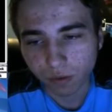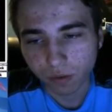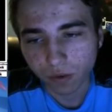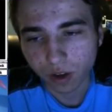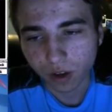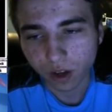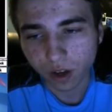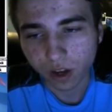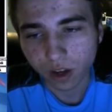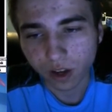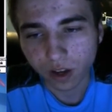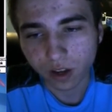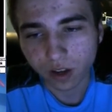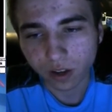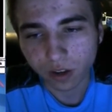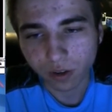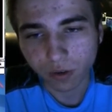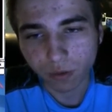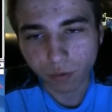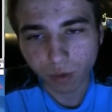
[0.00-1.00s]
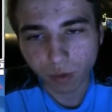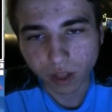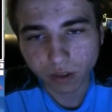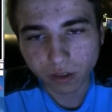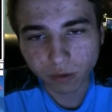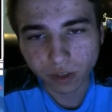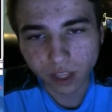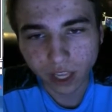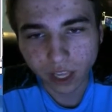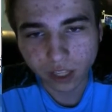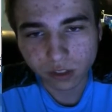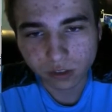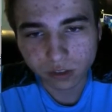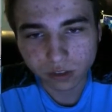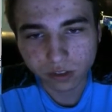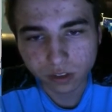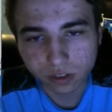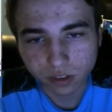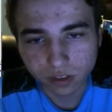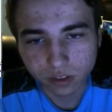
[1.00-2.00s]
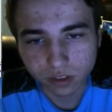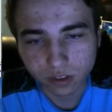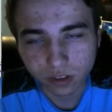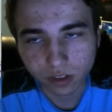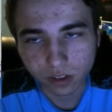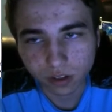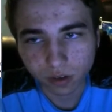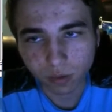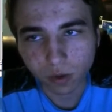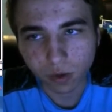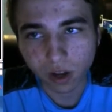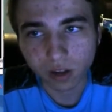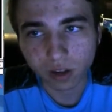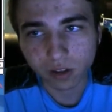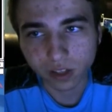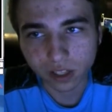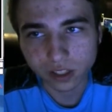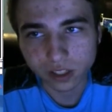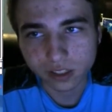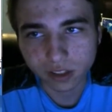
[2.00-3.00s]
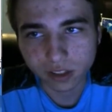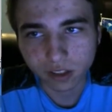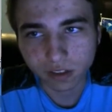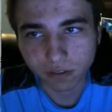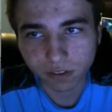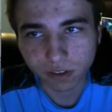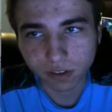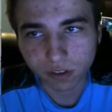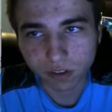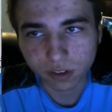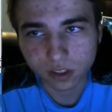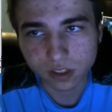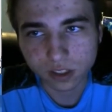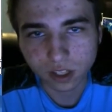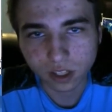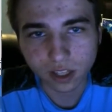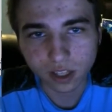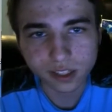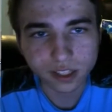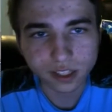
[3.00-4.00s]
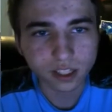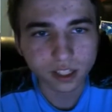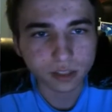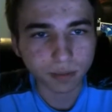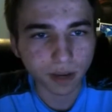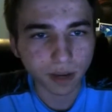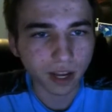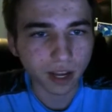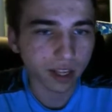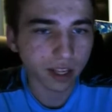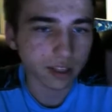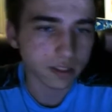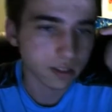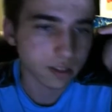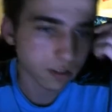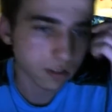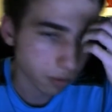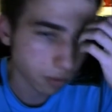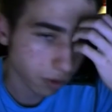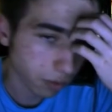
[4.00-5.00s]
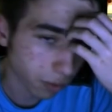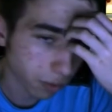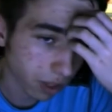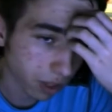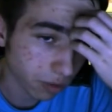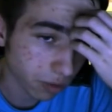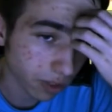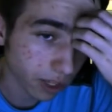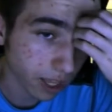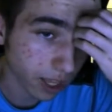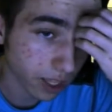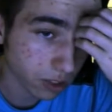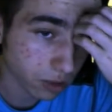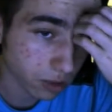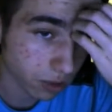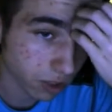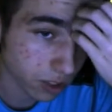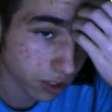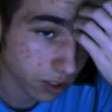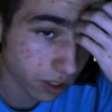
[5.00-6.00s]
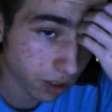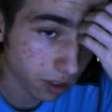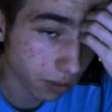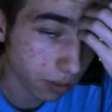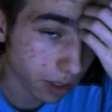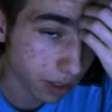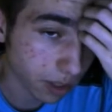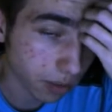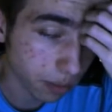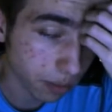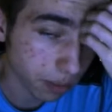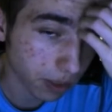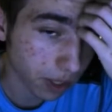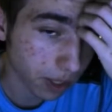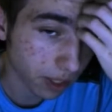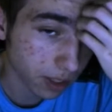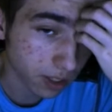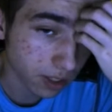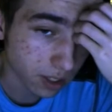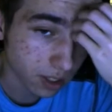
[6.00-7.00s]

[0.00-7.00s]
Rendering Angel while he's on the field. So let's say he's behind where Rendering Angel is going to be played.